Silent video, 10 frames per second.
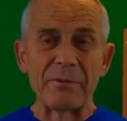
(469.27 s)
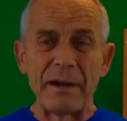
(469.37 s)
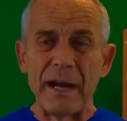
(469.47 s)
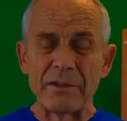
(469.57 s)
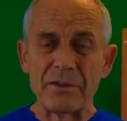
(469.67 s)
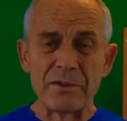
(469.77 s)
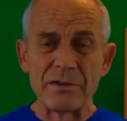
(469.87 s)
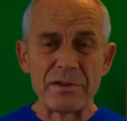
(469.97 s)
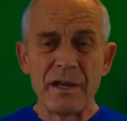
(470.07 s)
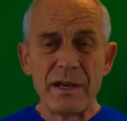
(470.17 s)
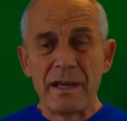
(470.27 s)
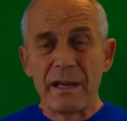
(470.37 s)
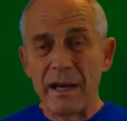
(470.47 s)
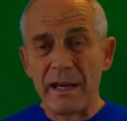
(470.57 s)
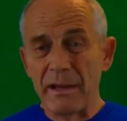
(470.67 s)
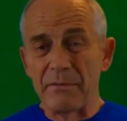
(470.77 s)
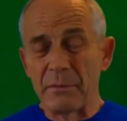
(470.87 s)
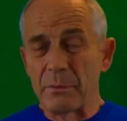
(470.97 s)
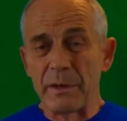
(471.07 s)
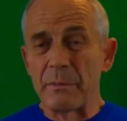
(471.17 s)
fractions if it
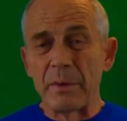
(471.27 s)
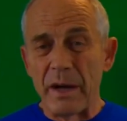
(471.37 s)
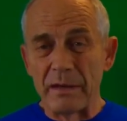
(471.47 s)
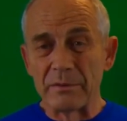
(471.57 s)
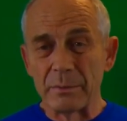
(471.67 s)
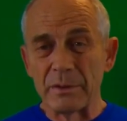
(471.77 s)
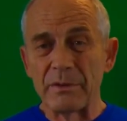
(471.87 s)
were impossible.